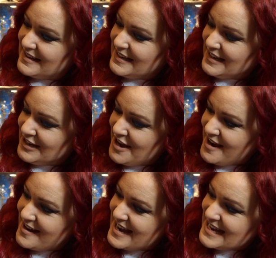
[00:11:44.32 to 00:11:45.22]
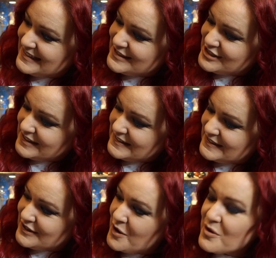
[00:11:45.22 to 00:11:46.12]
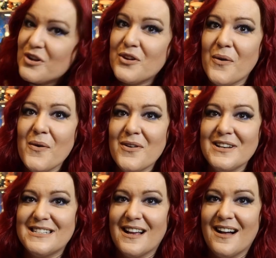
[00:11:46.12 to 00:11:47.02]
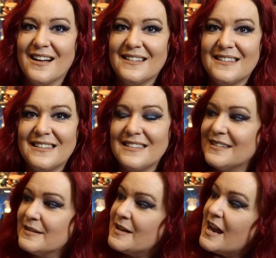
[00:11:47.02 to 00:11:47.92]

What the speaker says: You know, it's just so gorgeous.